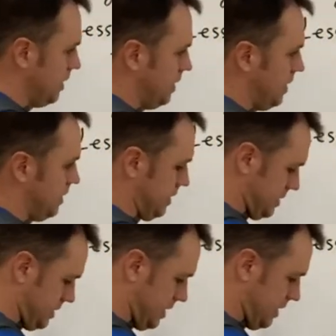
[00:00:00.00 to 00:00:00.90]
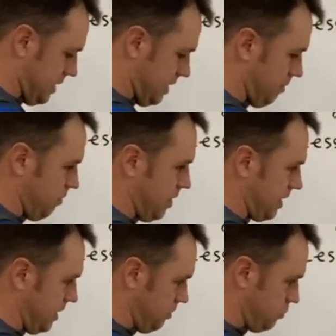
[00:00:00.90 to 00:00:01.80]
And let's say that, we're not going
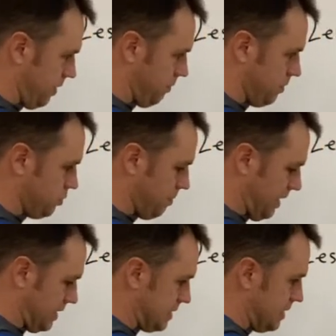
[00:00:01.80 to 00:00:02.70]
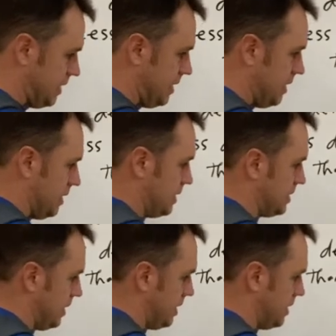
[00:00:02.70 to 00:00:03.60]
to use weight, we'll use mass. Let's
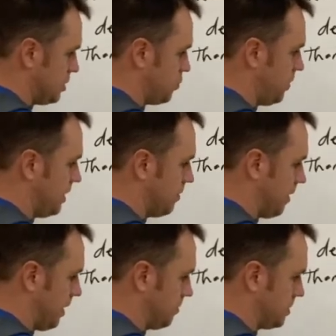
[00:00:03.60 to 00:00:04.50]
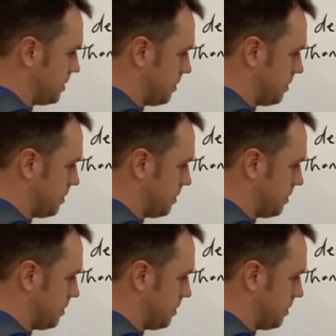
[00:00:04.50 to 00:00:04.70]
say that it's 20 grams.